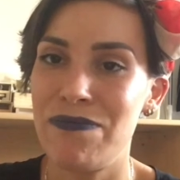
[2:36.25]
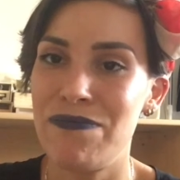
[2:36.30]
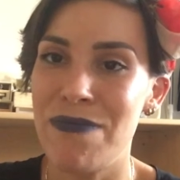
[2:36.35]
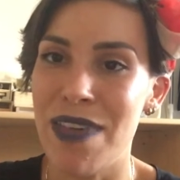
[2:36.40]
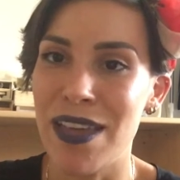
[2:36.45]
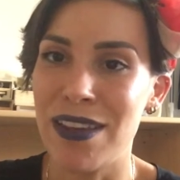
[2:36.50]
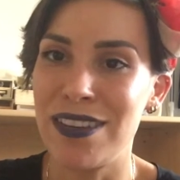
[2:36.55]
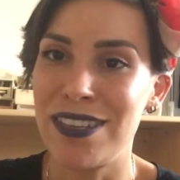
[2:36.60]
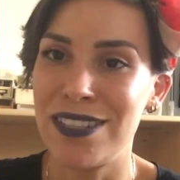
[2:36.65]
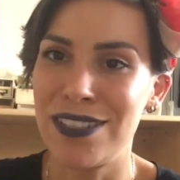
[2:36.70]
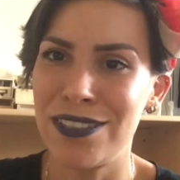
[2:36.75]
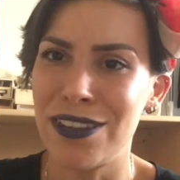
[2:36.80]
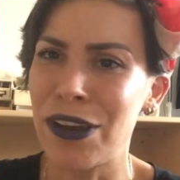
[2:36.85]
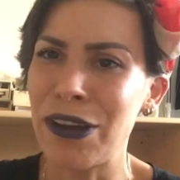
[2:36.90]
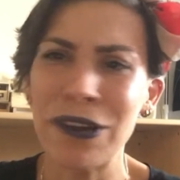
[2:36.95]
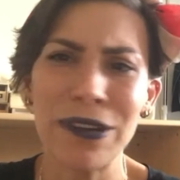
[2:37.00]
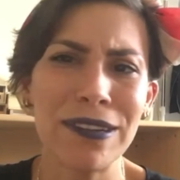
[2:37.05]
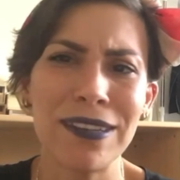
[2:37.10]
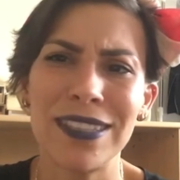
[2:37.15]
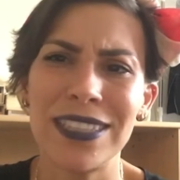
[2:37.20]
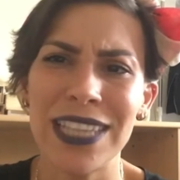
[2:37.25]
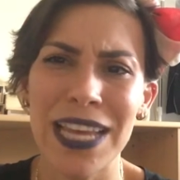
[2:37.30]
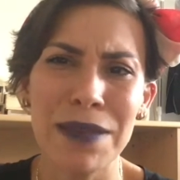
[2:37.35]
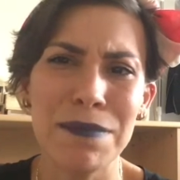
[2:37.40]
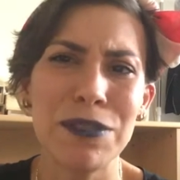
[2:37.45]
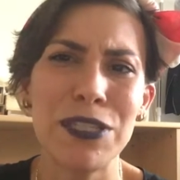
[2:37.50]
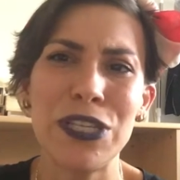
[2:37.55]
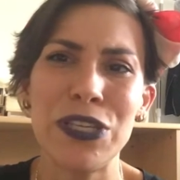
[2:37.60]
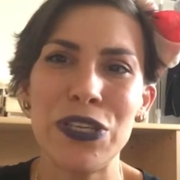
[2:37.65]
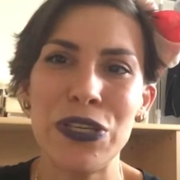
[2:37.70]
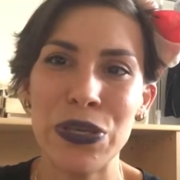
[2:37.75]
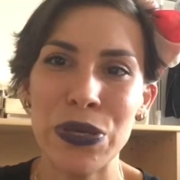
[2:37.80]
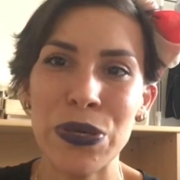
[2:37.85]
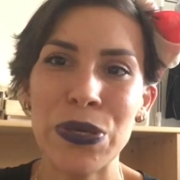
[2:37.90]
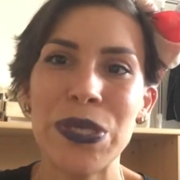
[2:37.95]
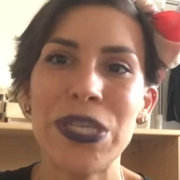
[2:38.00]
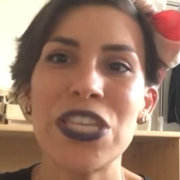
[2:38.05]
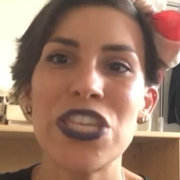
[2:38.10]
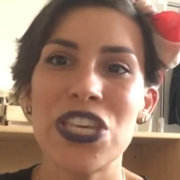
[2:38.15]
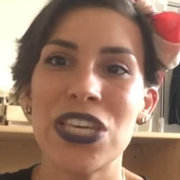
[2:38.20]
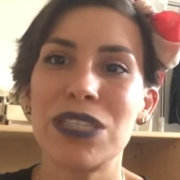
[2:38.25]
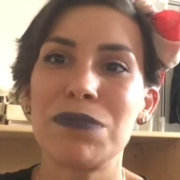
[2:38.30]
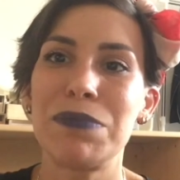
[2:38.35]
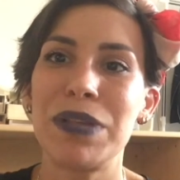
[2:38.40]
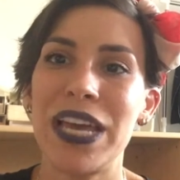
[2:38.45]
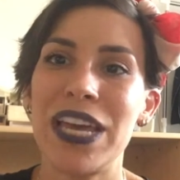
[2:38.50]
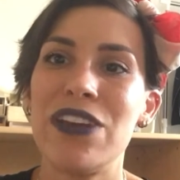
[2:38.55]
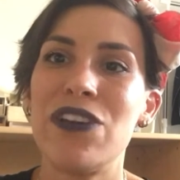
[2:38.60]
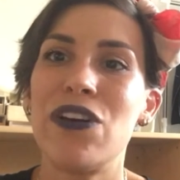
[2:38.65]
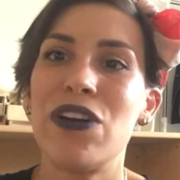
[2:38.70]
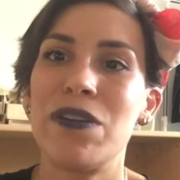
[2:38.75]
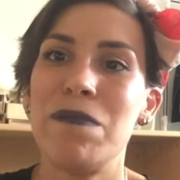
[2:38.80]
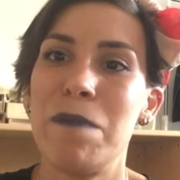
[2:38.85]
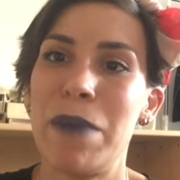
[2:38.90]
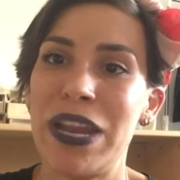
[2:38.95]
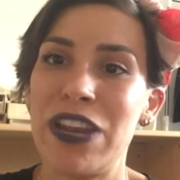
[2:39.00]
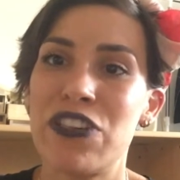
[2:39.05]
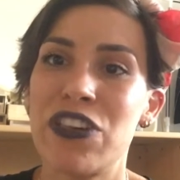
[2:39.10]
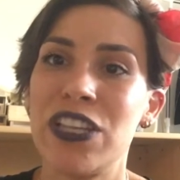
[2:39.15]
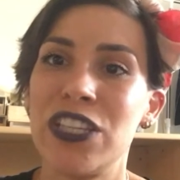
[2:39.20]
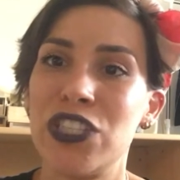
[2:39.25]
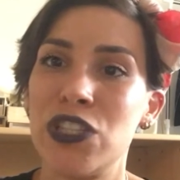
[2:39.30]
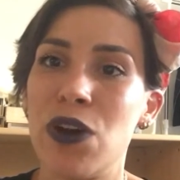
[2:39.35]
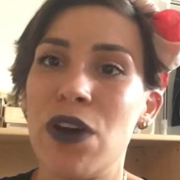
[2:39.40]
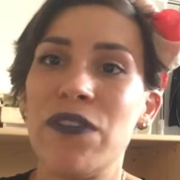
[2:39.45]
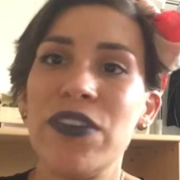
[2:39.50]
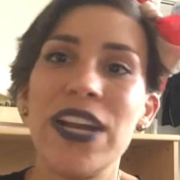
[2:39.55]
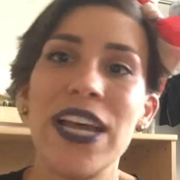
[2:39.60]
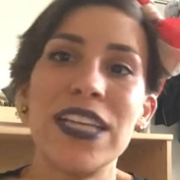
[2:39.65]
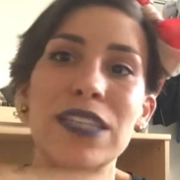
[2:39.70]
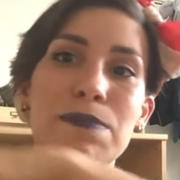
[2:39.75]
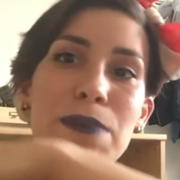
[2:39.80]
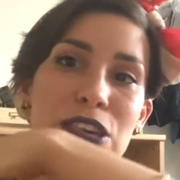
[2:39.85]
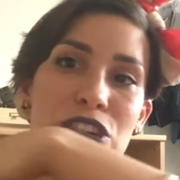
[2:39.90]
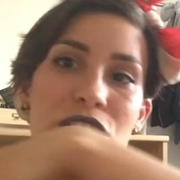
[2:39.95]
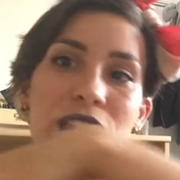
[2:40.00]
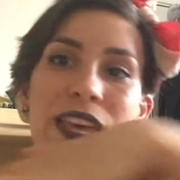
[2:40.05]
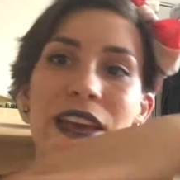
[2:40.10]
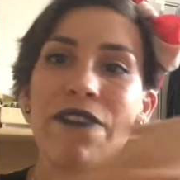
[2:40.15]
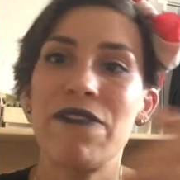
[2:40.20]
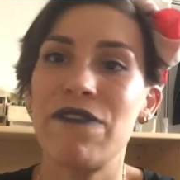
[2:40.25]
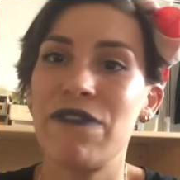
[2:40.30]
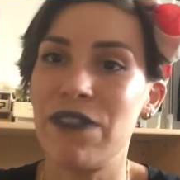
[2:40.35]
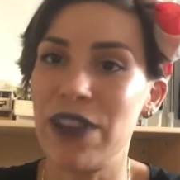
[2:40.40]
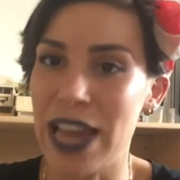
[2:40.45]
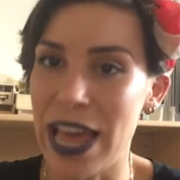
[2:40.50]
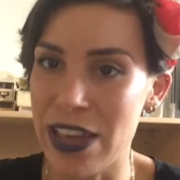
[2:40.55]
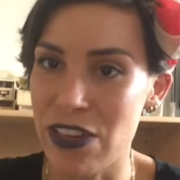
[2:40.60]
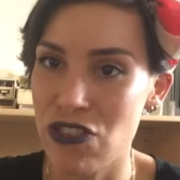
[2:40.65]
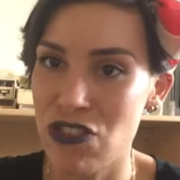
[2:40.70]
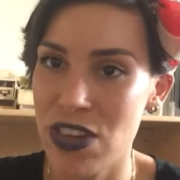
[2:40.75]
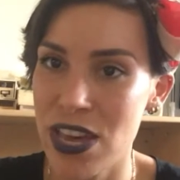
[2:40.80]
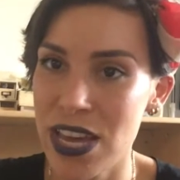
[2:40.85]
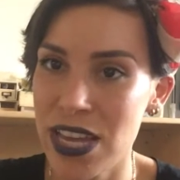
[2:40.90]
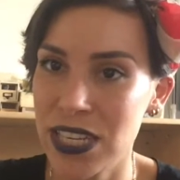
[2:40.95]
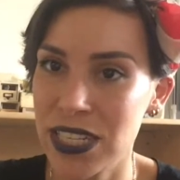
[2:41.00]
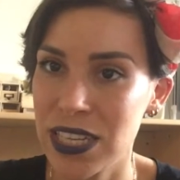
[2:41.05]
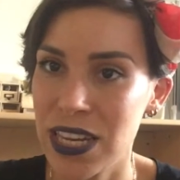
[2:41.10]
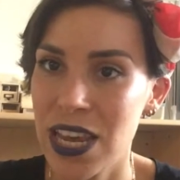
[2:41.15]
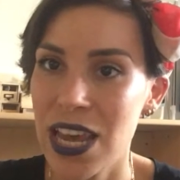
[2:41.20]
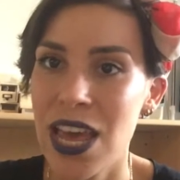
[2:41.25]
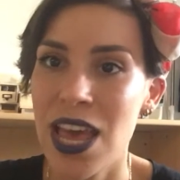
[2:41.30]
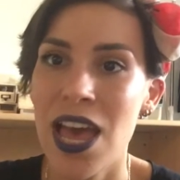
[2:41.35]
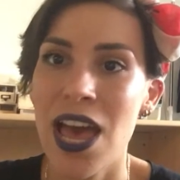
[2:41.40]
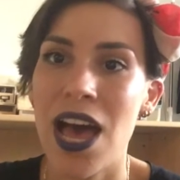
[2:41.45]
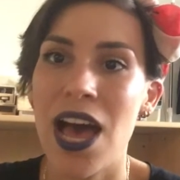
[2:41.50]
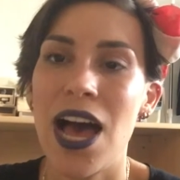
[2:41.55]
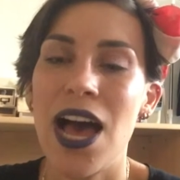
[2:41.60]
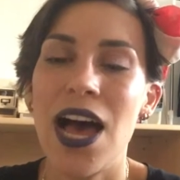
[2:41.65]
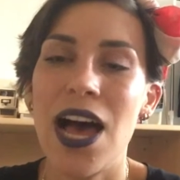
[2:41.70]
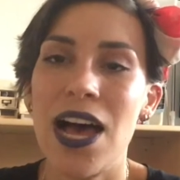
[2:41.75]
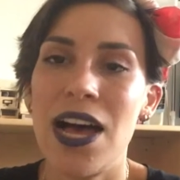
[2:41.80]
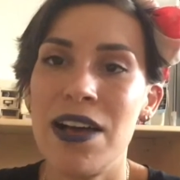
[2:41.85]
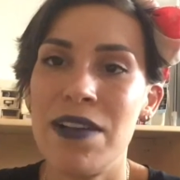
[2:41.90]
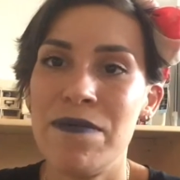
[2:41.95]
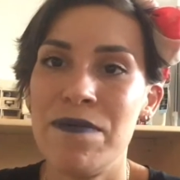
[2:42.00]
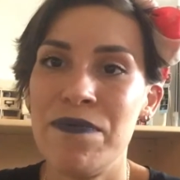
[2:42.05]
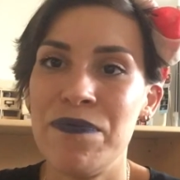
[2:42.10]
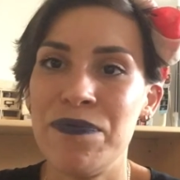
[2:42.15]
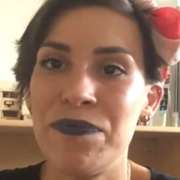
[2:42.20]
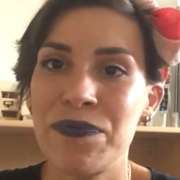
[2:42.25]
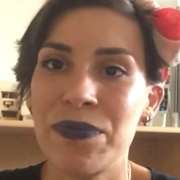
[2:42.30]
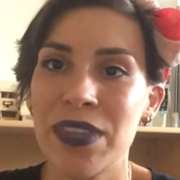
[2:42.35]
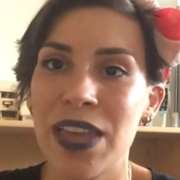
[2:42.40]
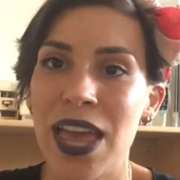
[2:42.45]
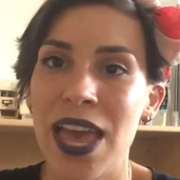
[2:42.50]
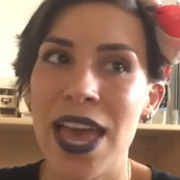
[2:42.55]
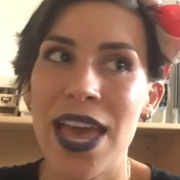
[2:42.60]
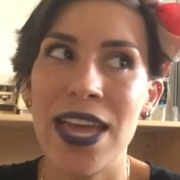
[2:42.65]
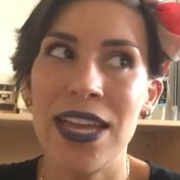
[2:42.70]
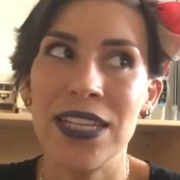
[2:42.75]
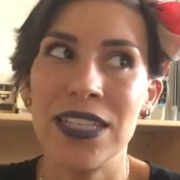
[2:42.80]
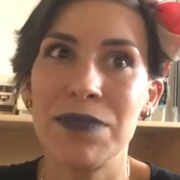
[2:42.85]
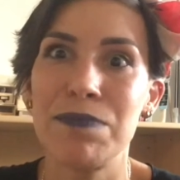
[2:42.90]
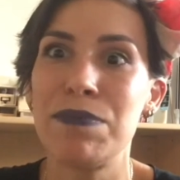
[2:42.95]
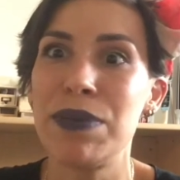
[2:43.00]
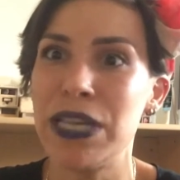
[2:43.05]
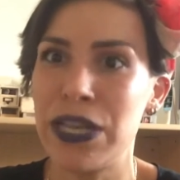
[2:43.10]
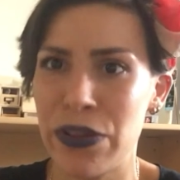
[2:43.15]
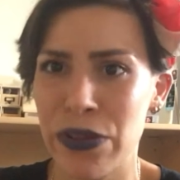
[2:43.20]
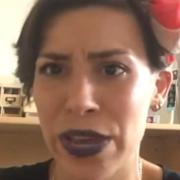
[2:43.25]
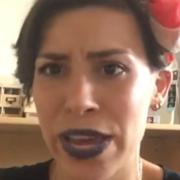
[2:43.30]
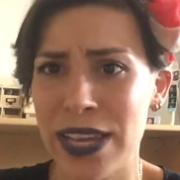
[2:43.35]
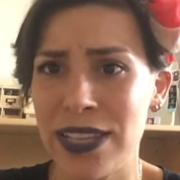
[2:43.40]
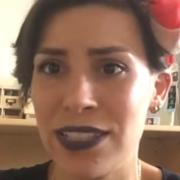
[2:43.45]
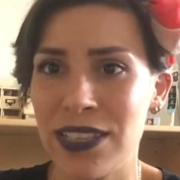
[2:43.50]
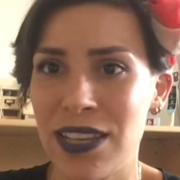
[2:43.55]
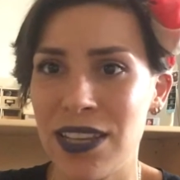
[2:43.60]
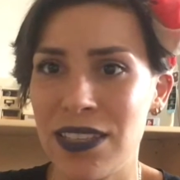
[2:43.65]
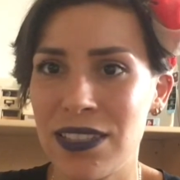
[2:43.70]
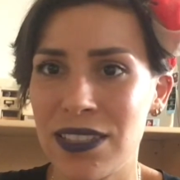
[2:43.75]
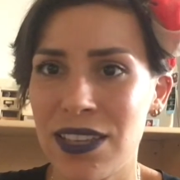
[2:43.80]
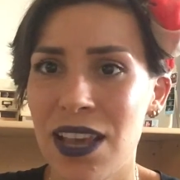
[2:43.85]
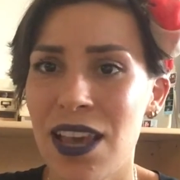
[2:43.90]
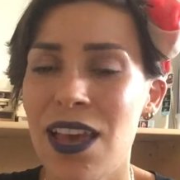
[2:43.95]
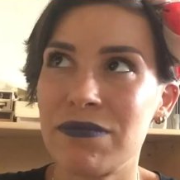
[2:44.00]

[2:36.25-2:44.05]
They don't seem to use just plain cotton bed sheets too often, especially a flat sheet. And pillowcases.